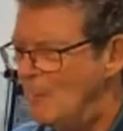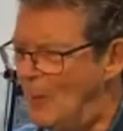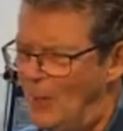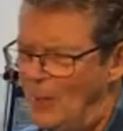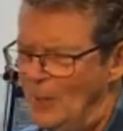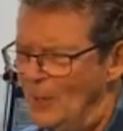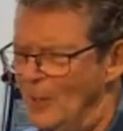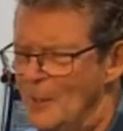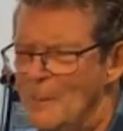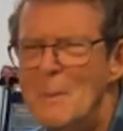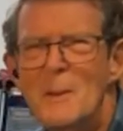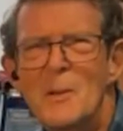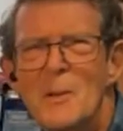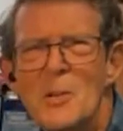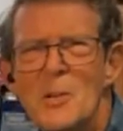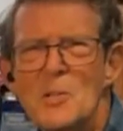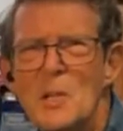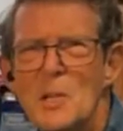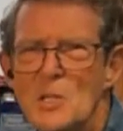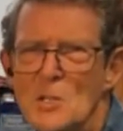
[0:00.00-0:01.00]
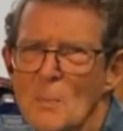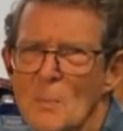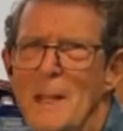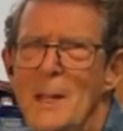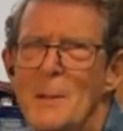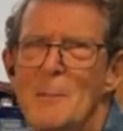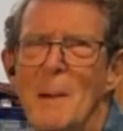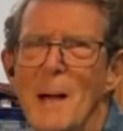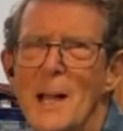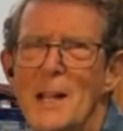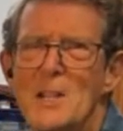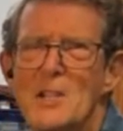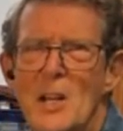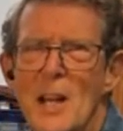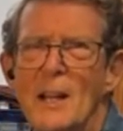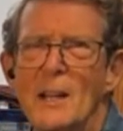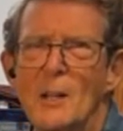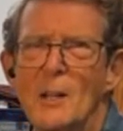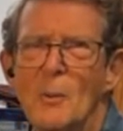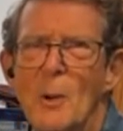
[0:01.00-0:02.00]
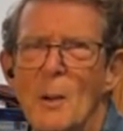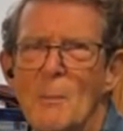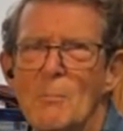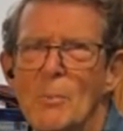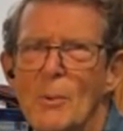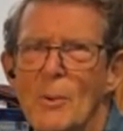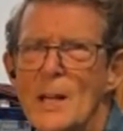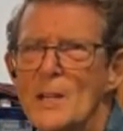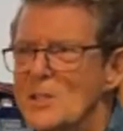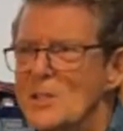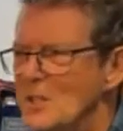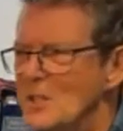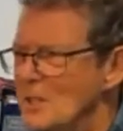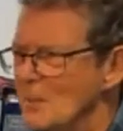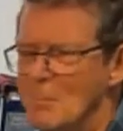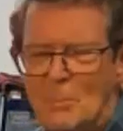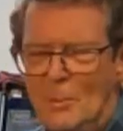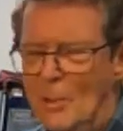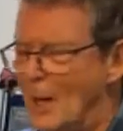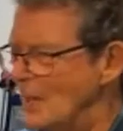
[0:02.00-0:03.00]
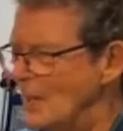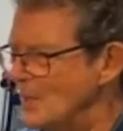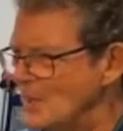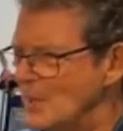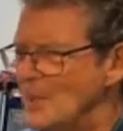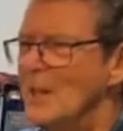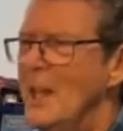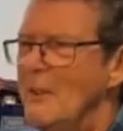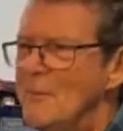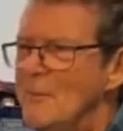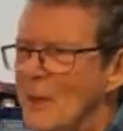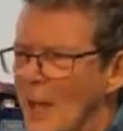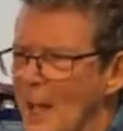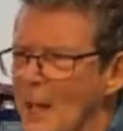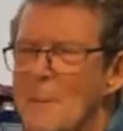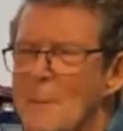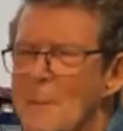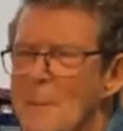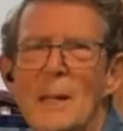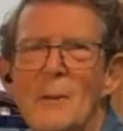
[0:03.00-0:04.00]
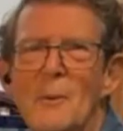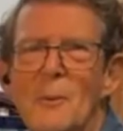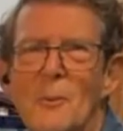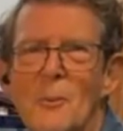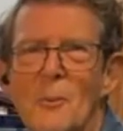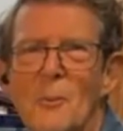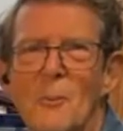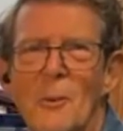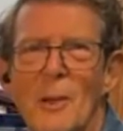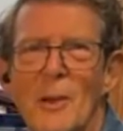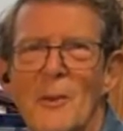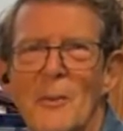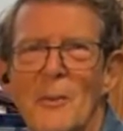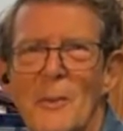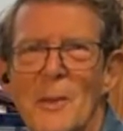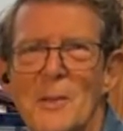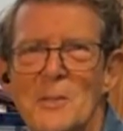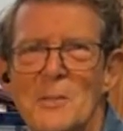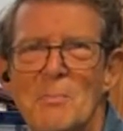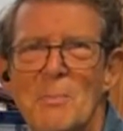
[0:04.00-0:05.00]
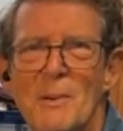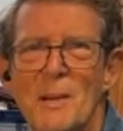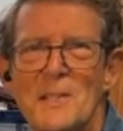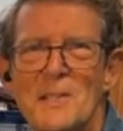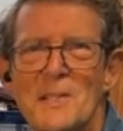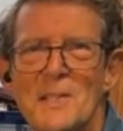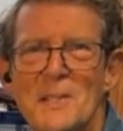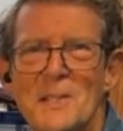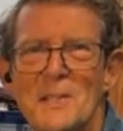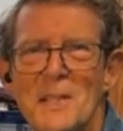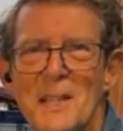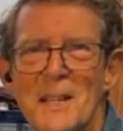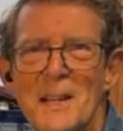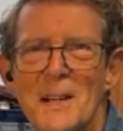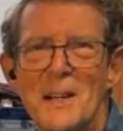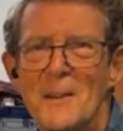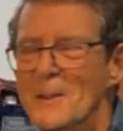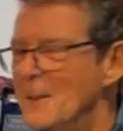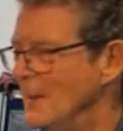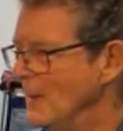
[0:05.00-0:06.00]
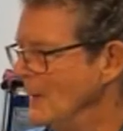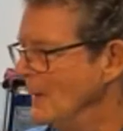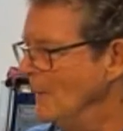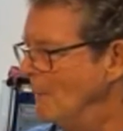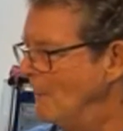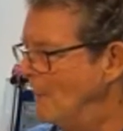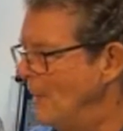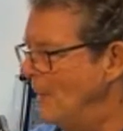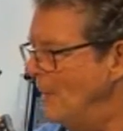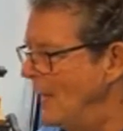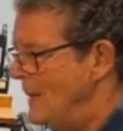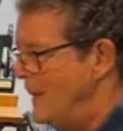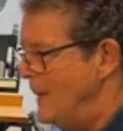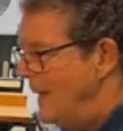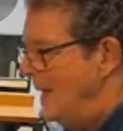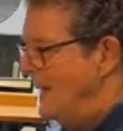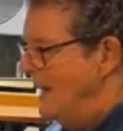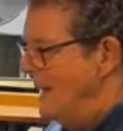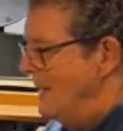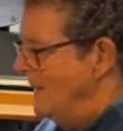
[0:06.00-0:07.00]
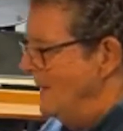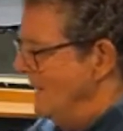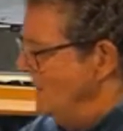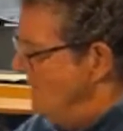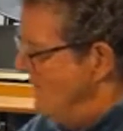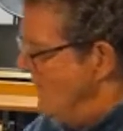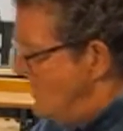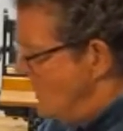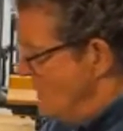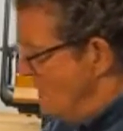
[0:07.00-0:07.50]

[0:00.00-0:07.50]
partly because it's made by Chandler and Price, and they've got a big one of those presses there. But let me